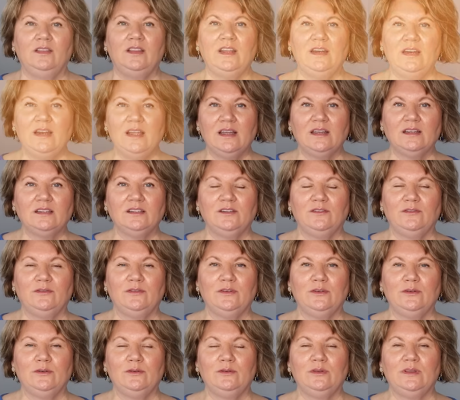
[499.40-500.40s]
the next
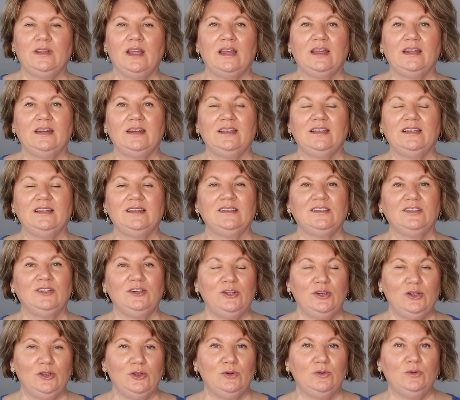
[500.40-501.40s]
food that is
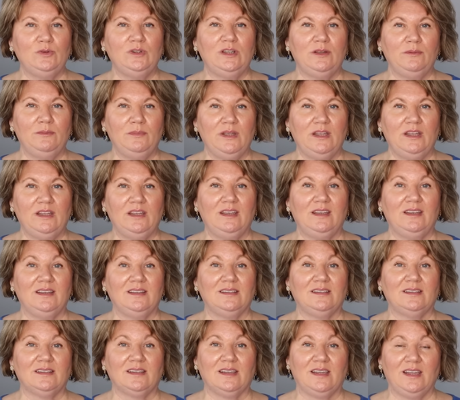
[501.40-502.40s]
new to me
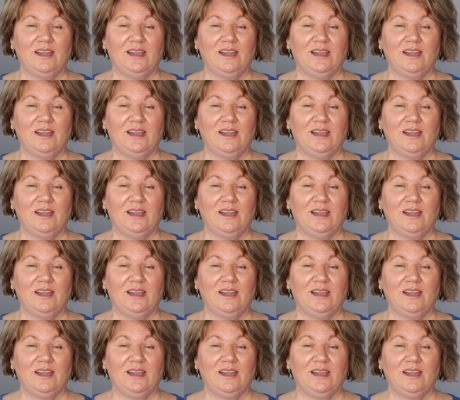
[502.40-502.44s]
is